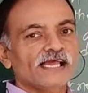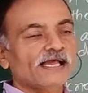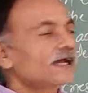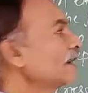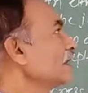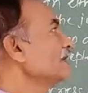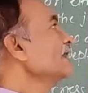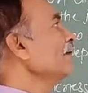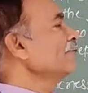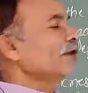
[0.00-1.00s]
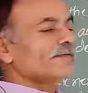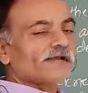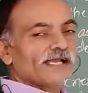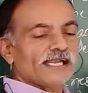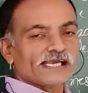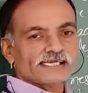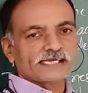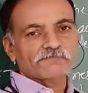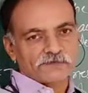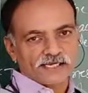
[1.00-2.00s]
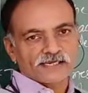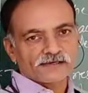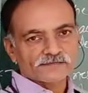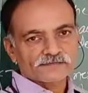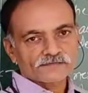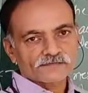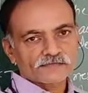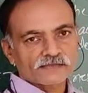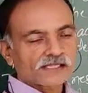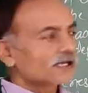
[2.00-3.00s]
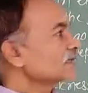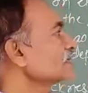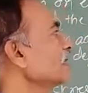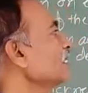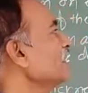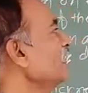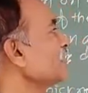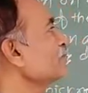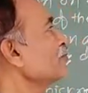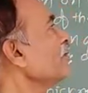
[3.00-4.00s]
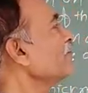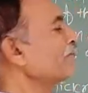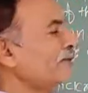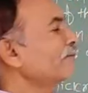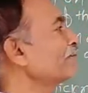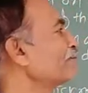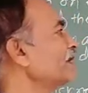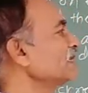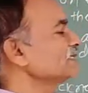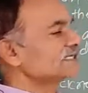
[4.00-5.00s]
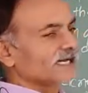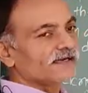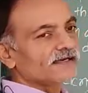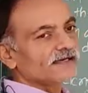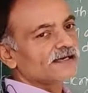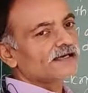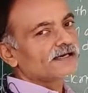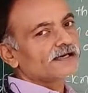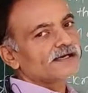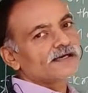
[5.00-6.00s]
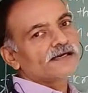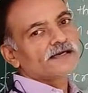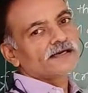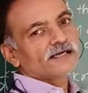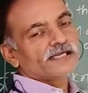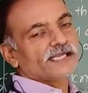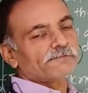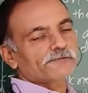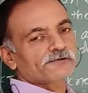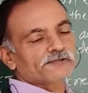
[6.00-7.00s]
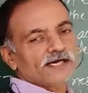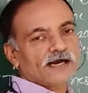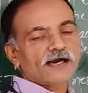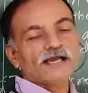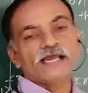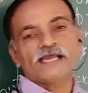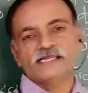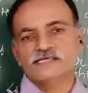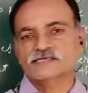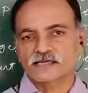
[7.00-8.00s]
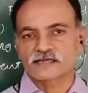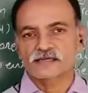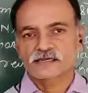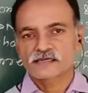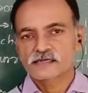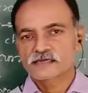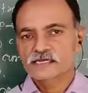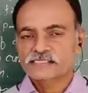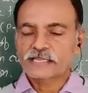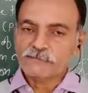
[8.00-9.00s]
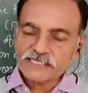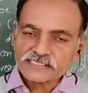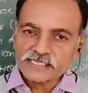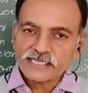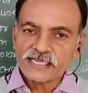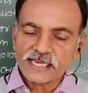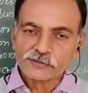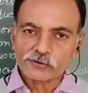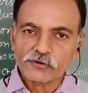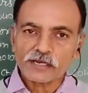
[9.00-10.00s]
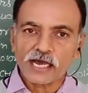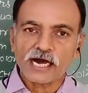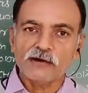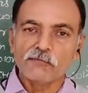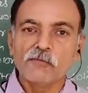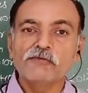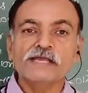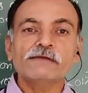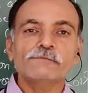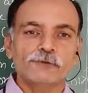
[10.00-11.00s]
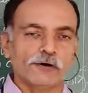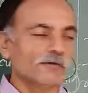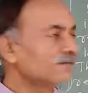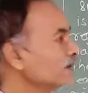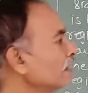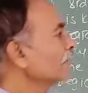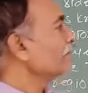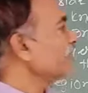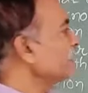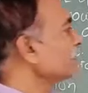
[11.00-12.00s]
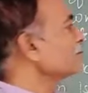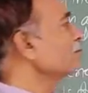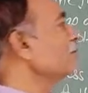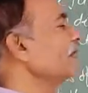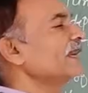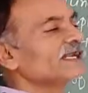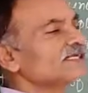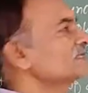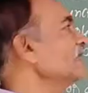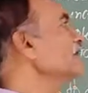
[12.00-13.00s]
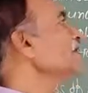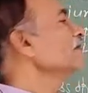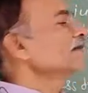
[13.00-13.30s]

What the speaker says: developed electric field, the electron from p region dip to the n region. That means the electrons are moving from p to n region